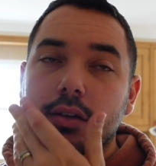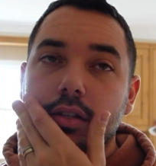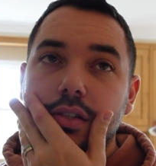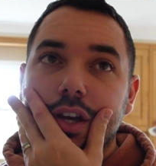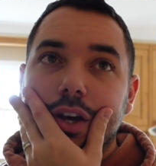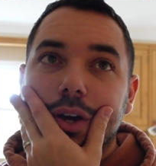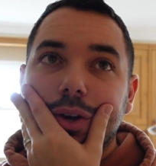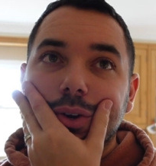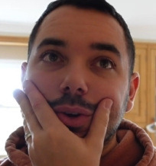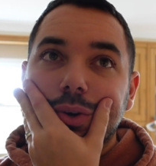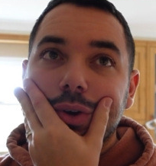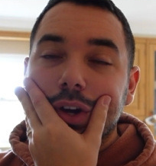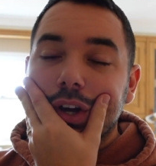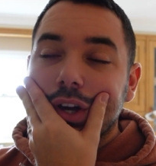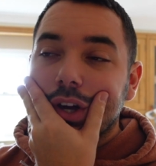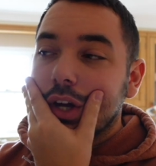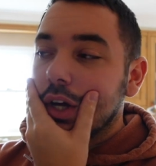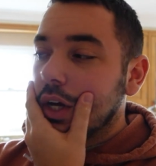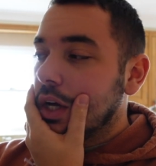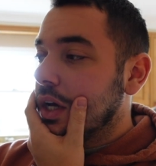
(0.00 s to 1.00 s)
So
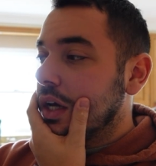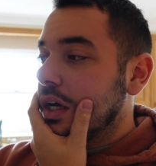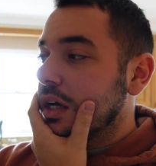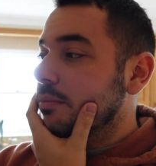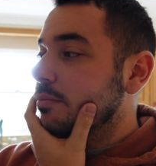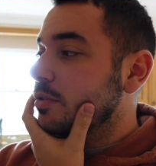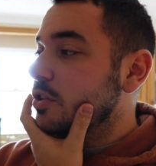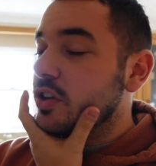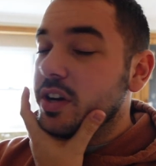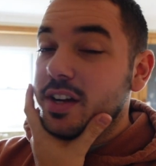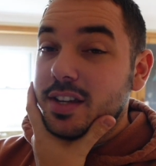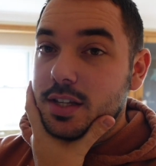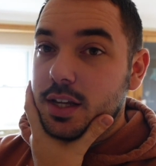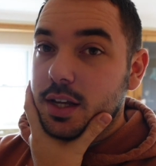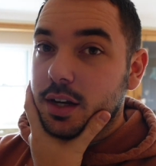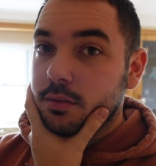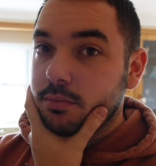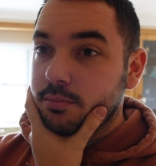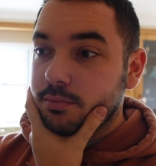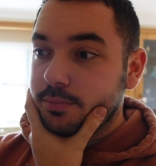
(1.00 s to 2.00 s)
I'm
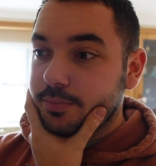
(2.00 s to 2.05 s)
stressing